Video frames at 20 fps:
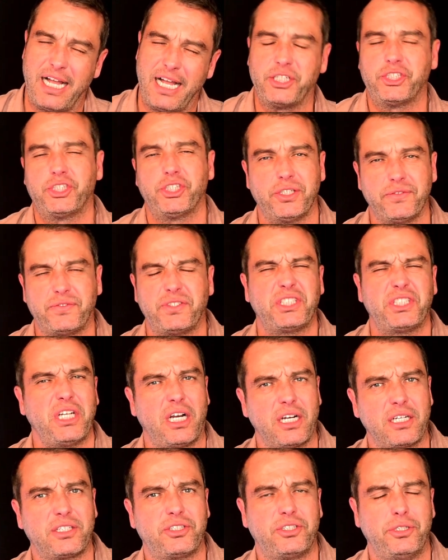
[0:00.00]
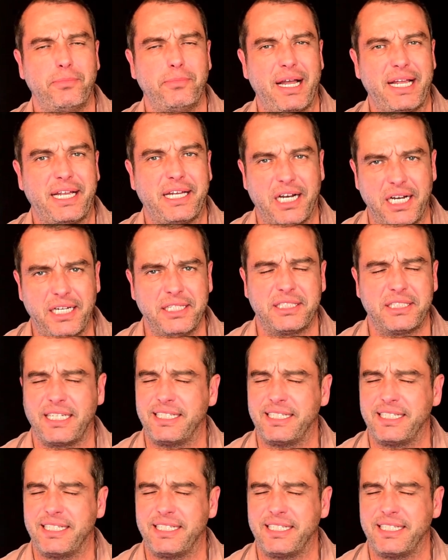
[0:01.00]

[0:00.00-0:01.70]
I should have stuck to my guns.